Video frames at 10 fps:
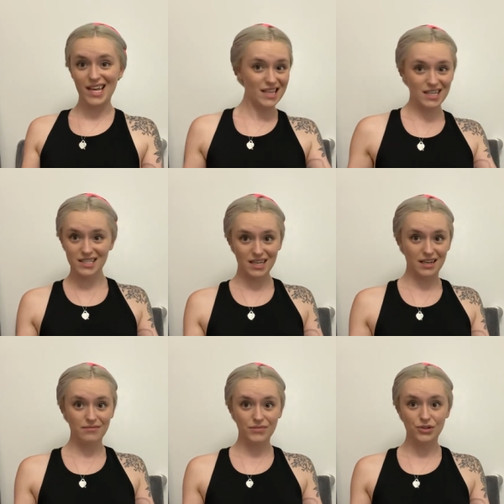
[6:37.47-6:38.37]
that's
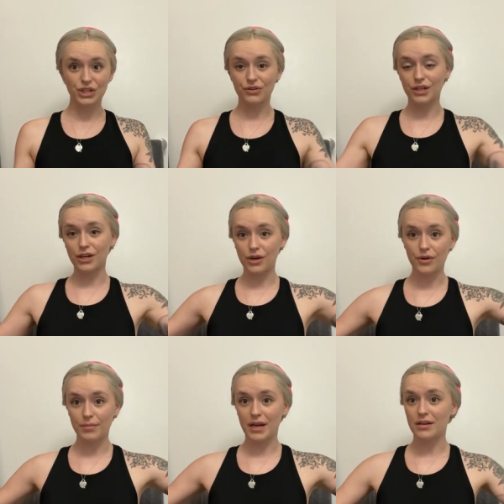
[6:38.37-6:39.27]
it. You literally go
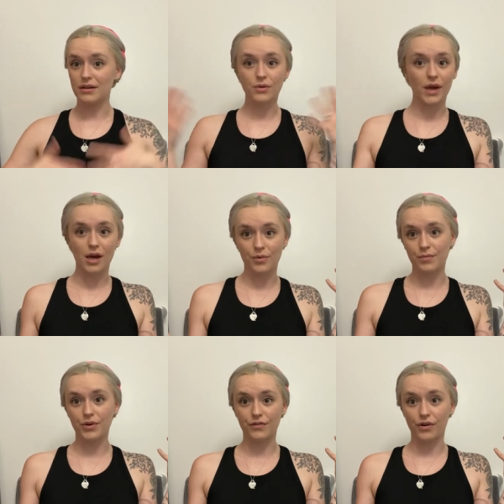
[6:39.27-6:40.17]
to bed and you wake up with
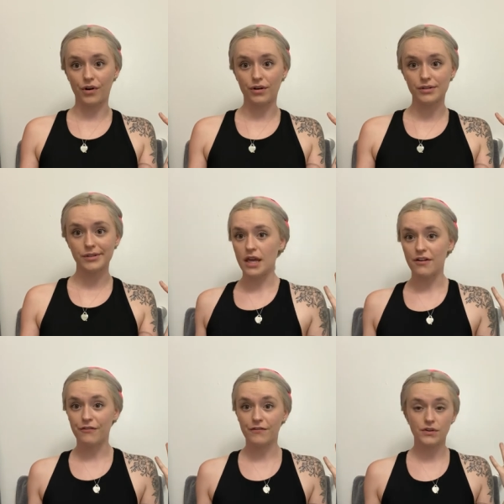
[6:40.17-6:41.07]
beautiful curls.
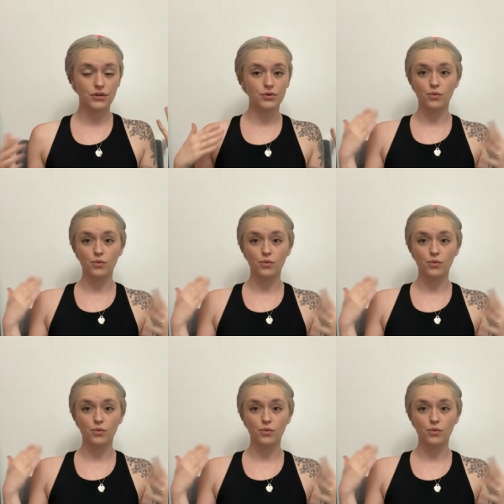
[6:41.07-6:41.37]
If you